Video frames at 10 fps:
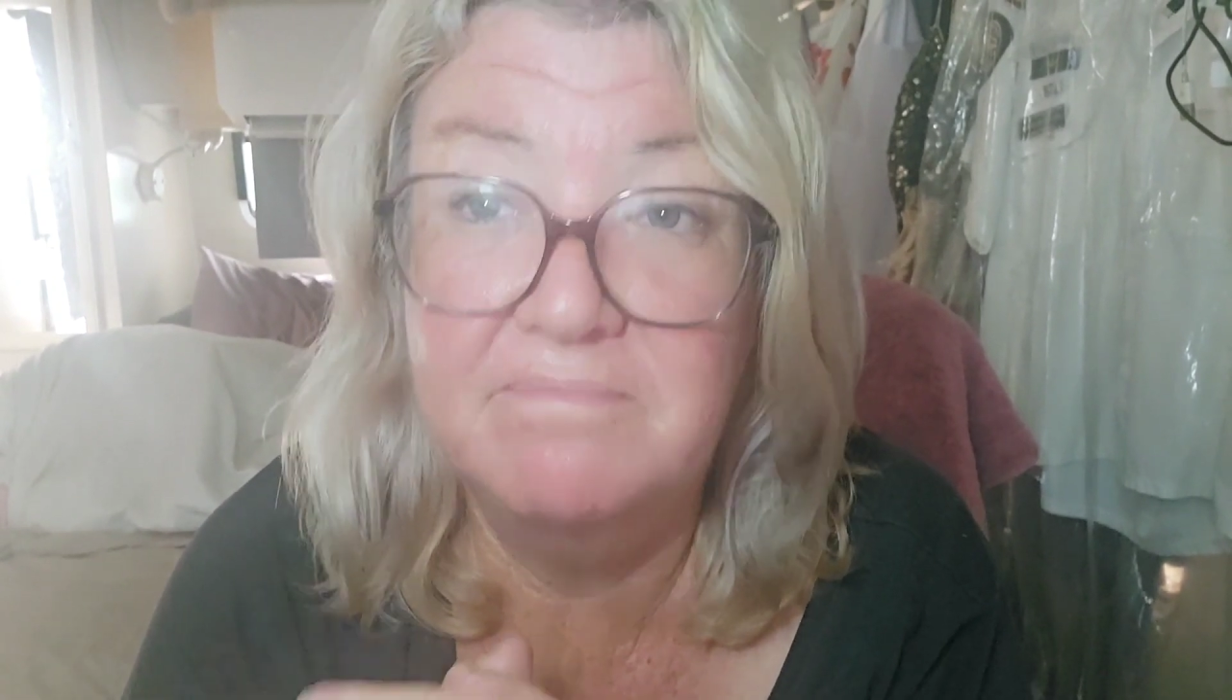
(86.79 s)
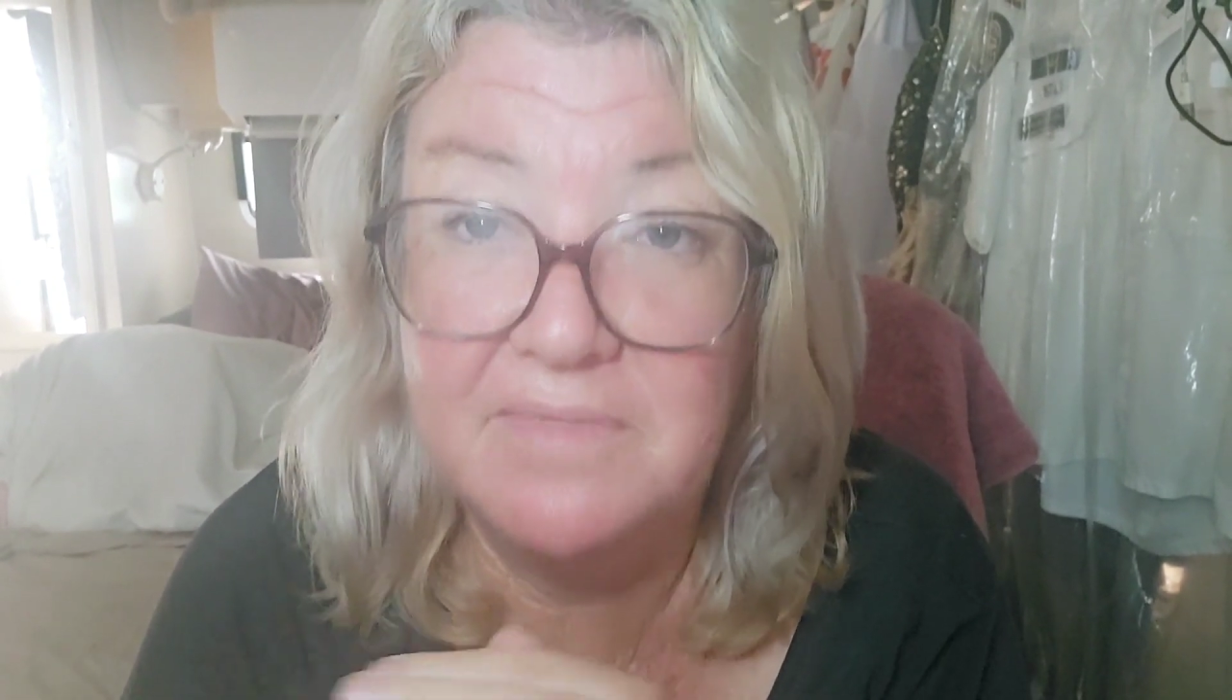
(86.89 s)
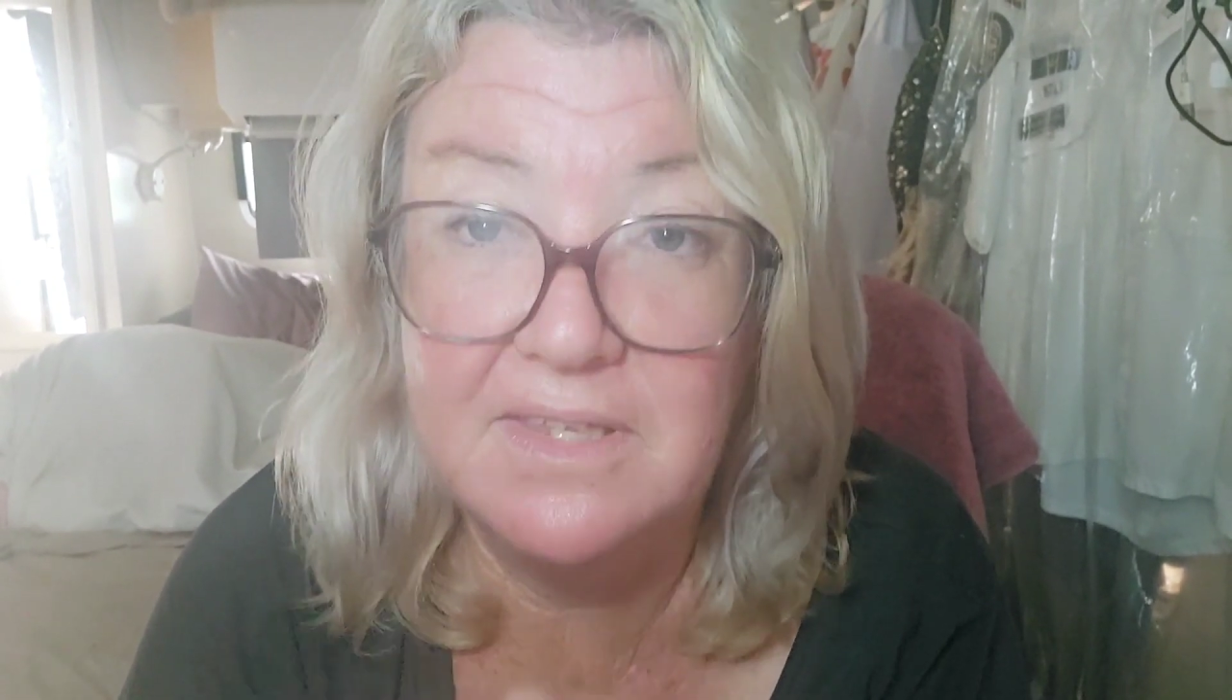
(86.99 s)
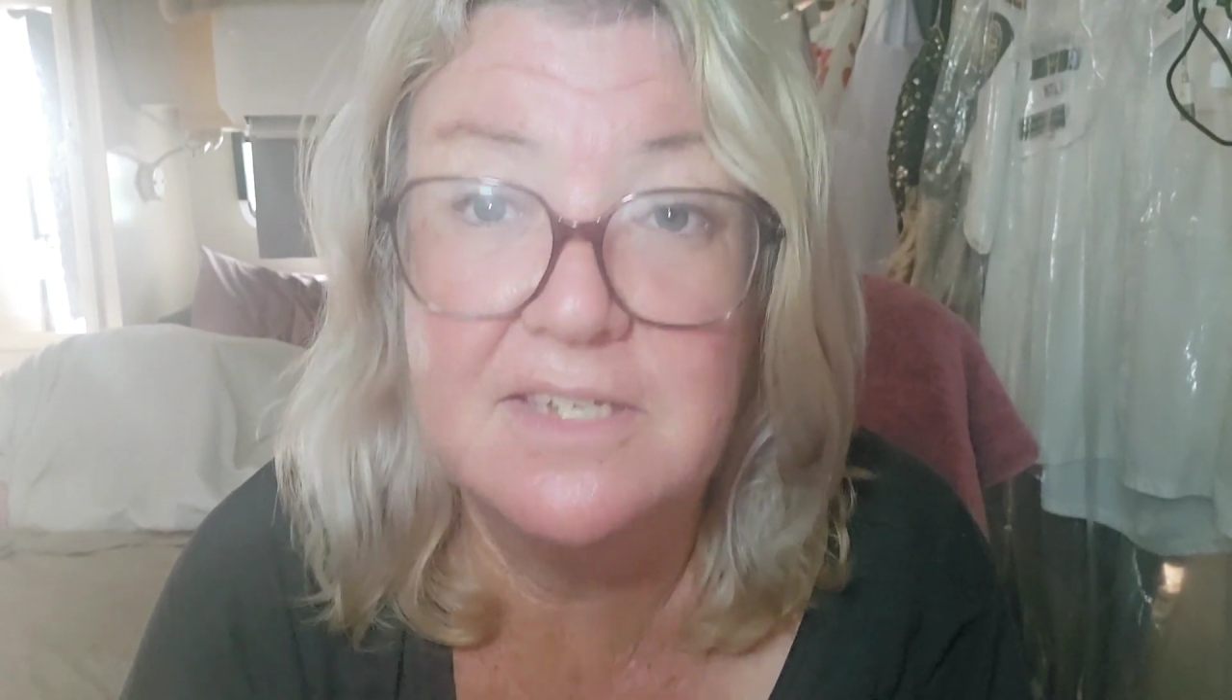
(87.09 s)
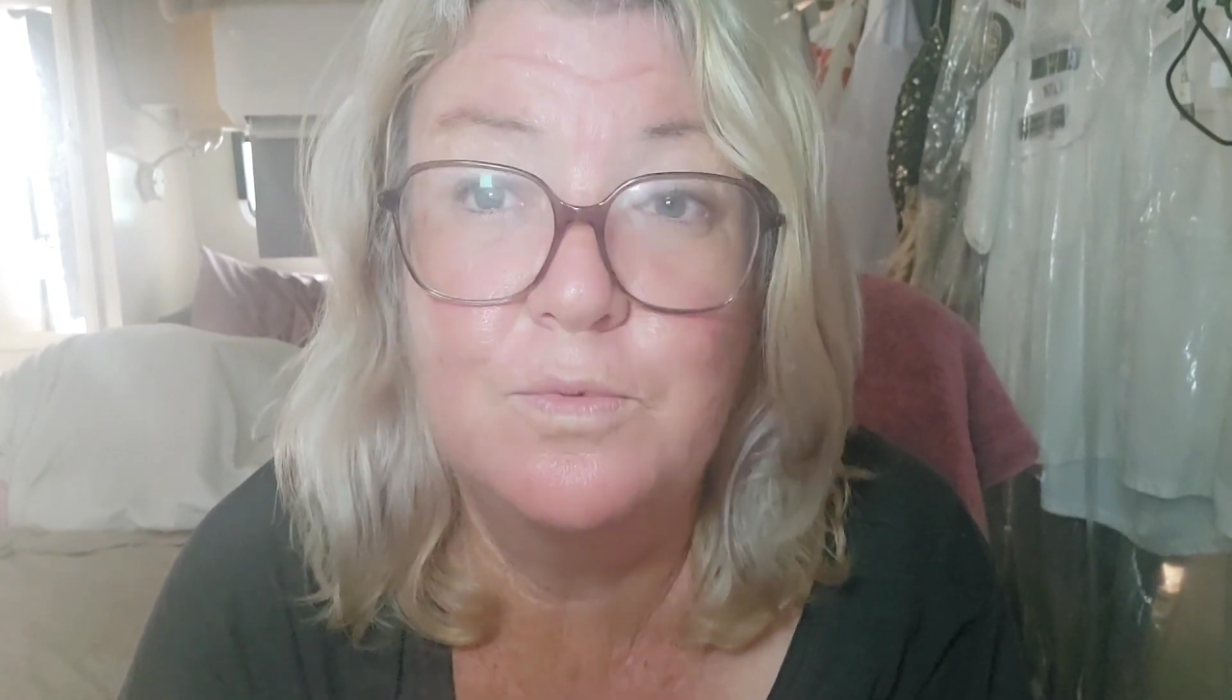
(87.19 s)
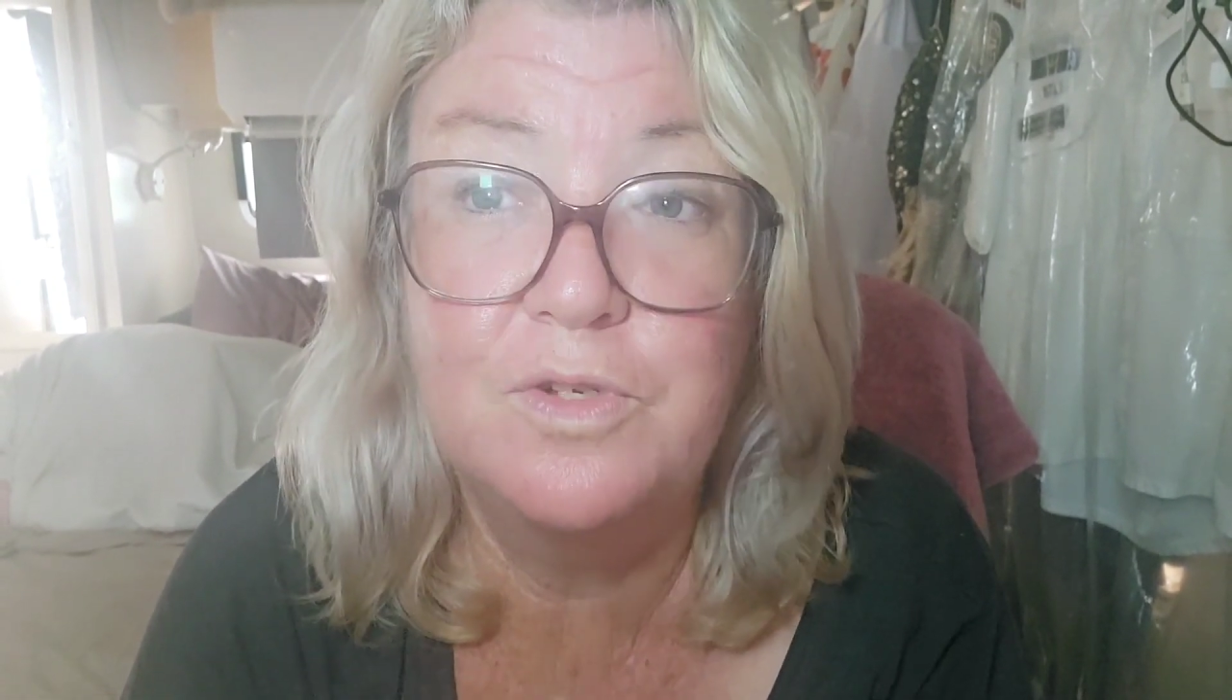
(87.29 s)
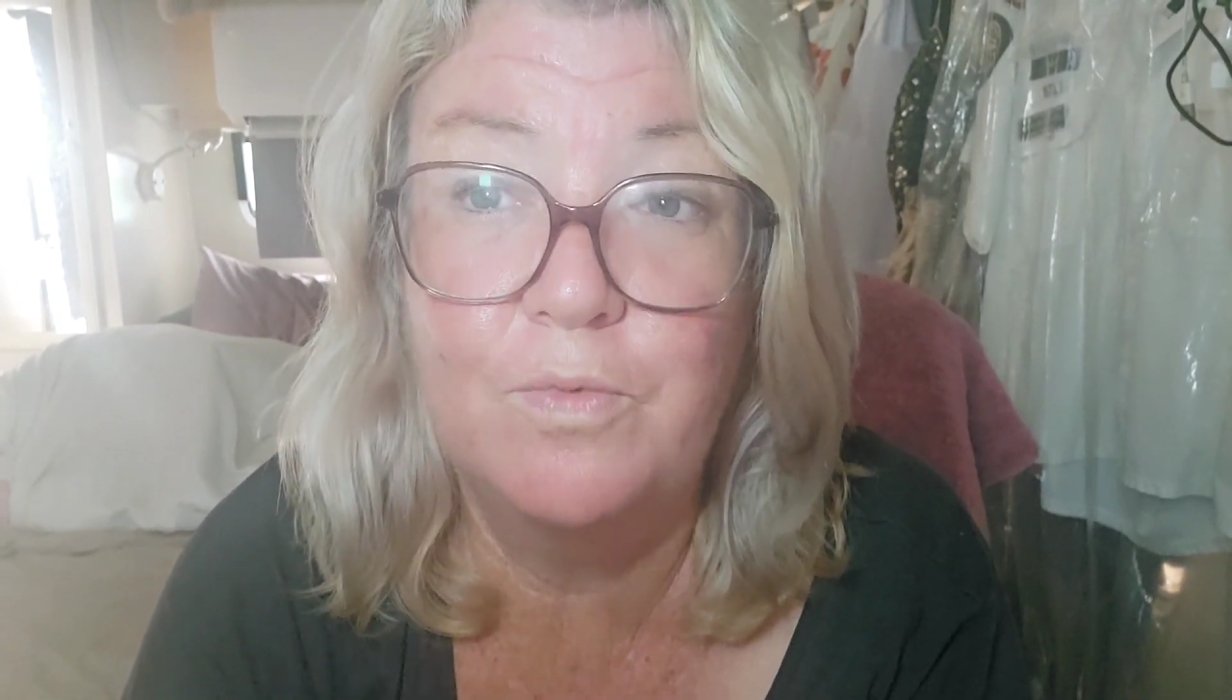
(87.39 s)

this was